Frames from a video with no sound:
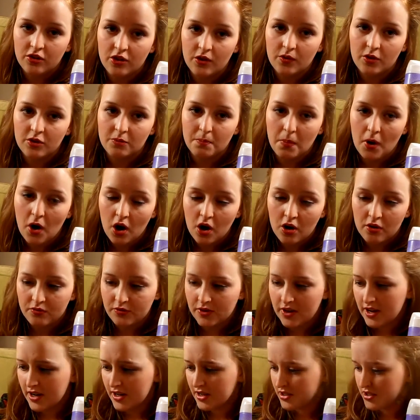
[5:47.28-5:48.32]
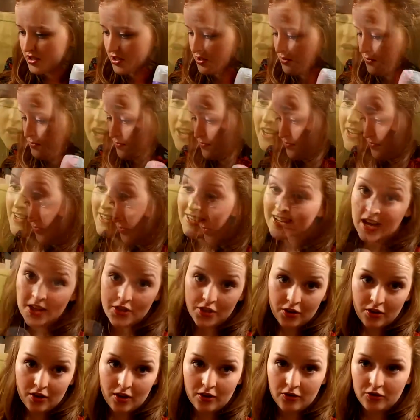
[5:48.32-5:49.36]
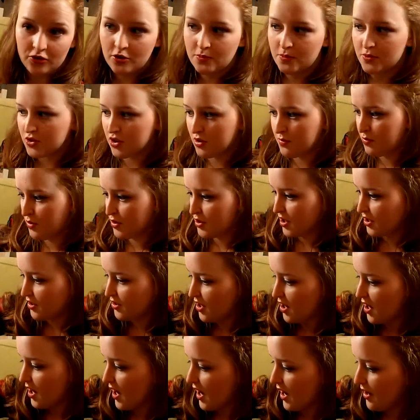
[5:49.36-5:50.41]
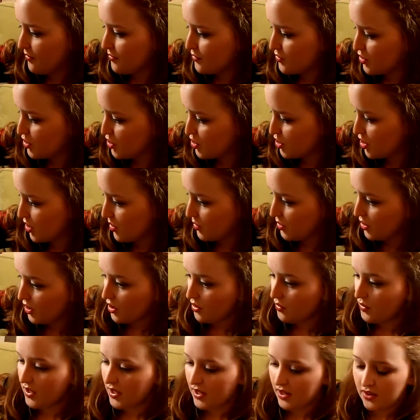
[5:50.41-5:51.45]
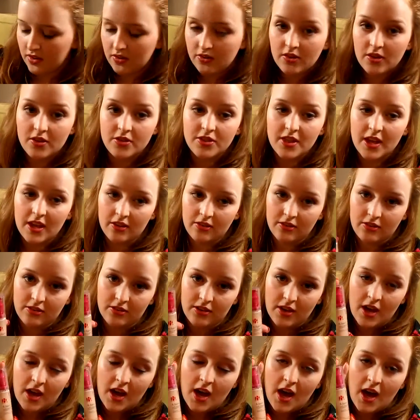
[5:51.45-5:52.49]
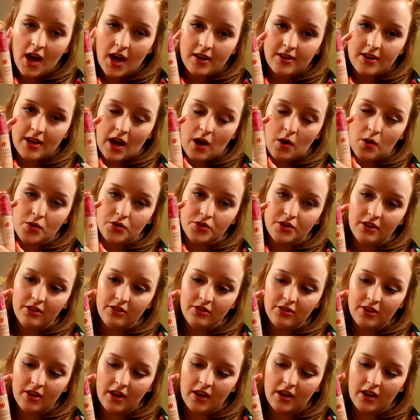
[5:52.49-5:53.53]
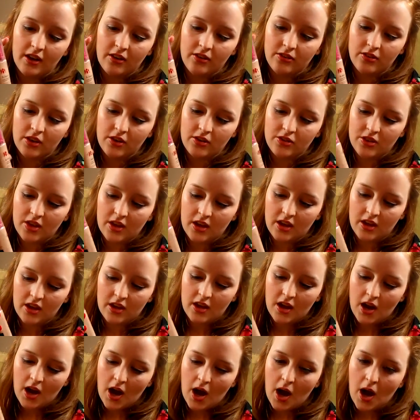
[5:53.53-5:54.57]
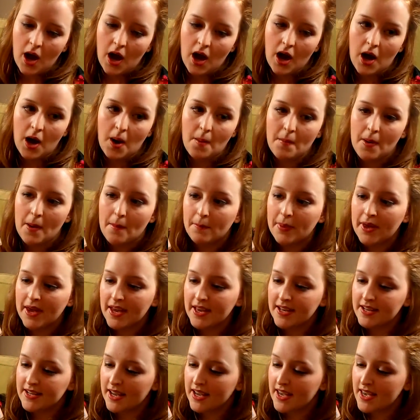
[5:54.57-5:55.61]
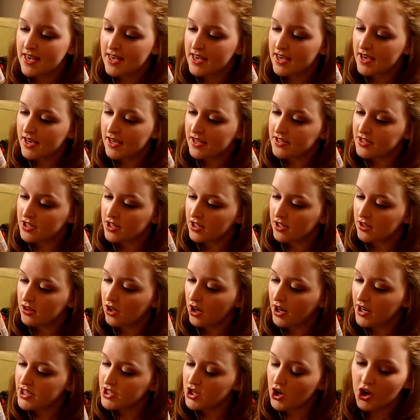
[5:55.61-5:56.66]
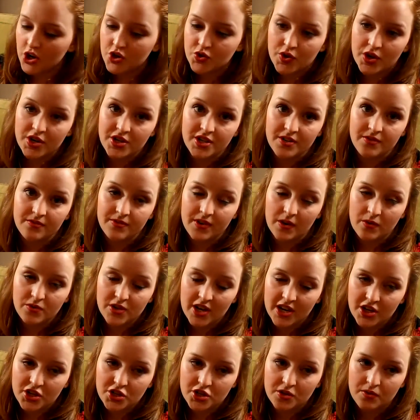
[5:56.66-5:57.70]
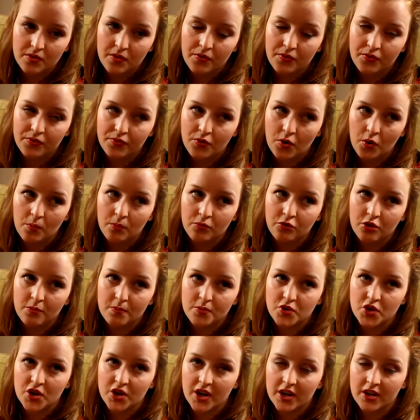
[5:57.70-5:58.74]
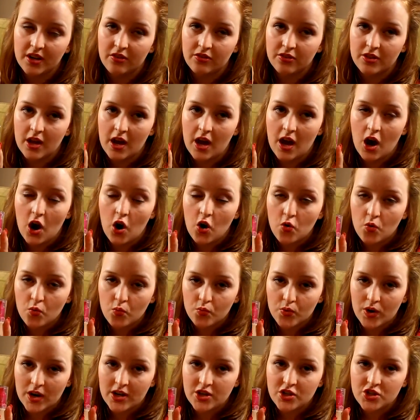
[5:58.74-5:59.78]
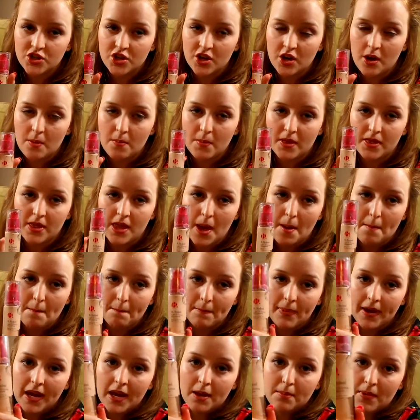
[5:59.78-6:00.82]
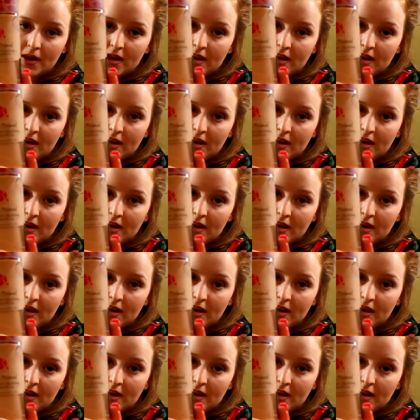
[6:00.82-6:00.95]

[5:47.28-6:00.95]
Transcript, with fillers: So it's perfect. Another Superdrug product that I have to show you is this. Now this is the Be Naked Light Hydrating Foundation from Superdrug, and it's their own range in their Bee